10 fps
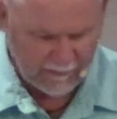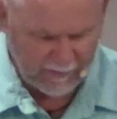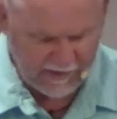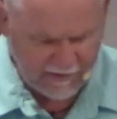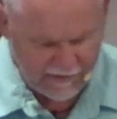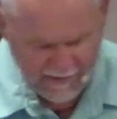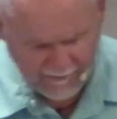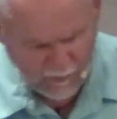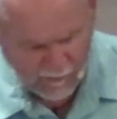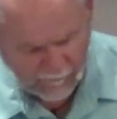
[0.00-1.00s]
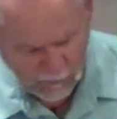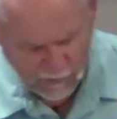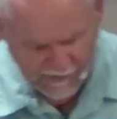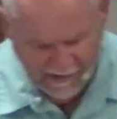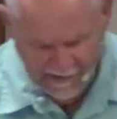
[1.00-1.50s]
But he could never
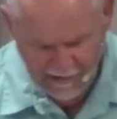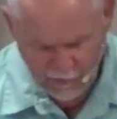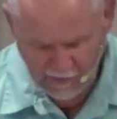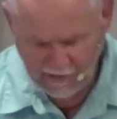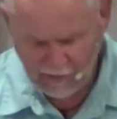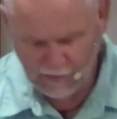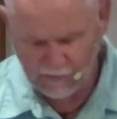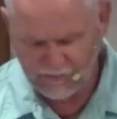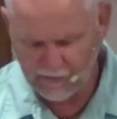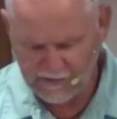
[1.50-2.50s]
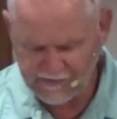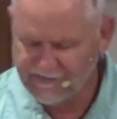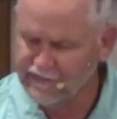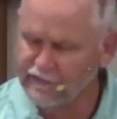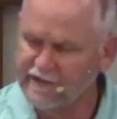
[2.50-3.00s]
afford to hire a coach or get
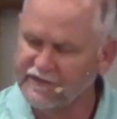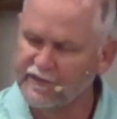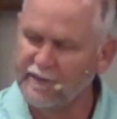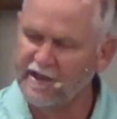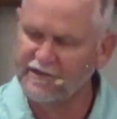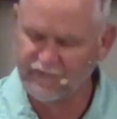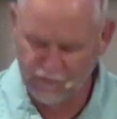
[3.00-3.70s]
serious about his